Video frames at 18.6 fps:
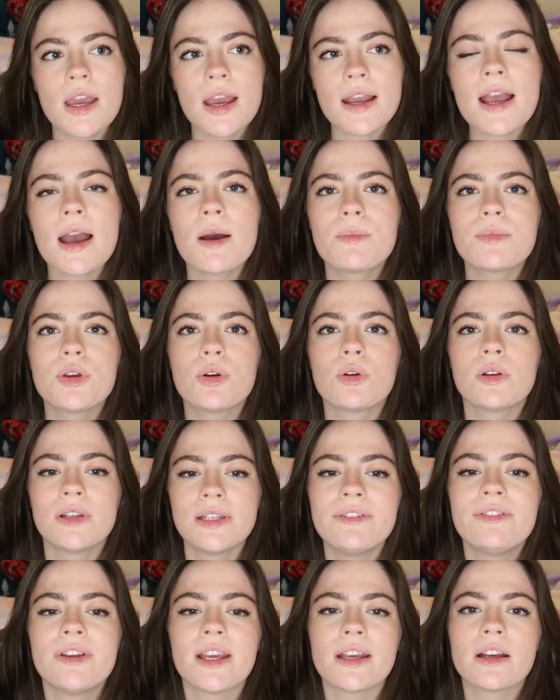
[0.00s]
at camp you're
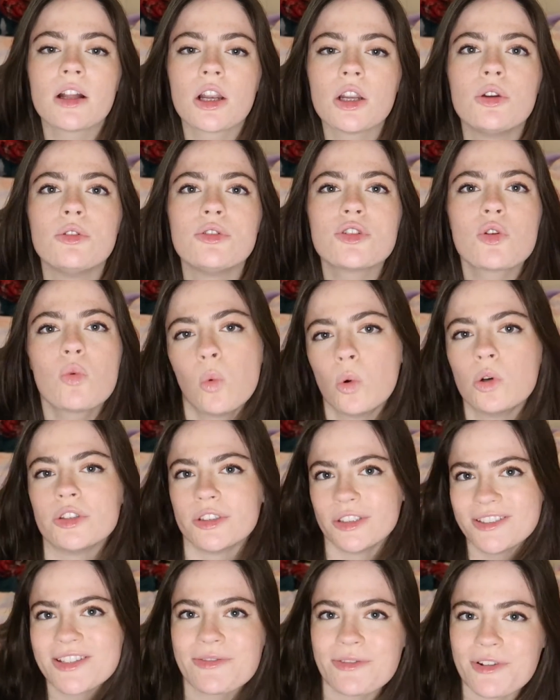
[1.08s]
living in close
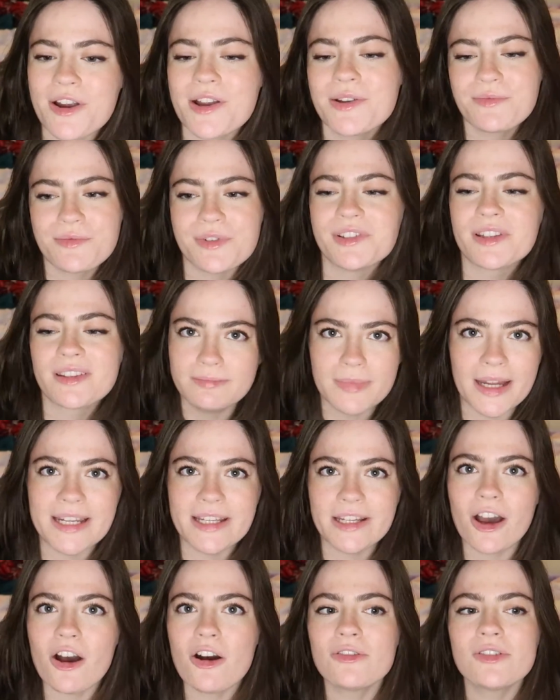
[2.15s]
quarters, right, with many
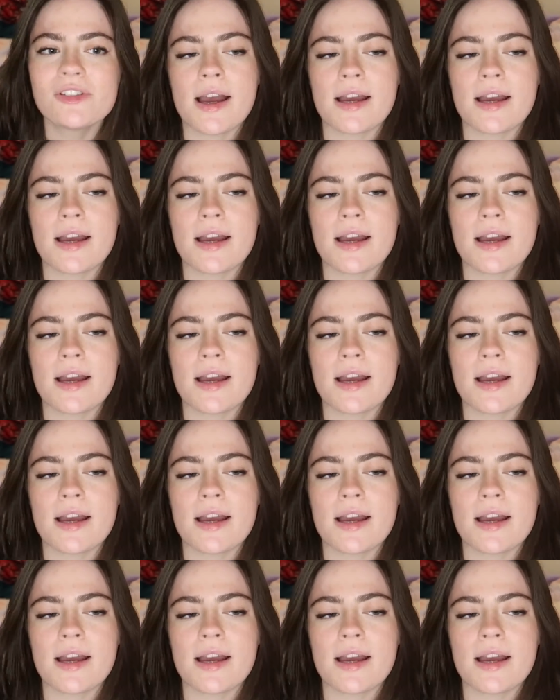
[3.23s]
girls,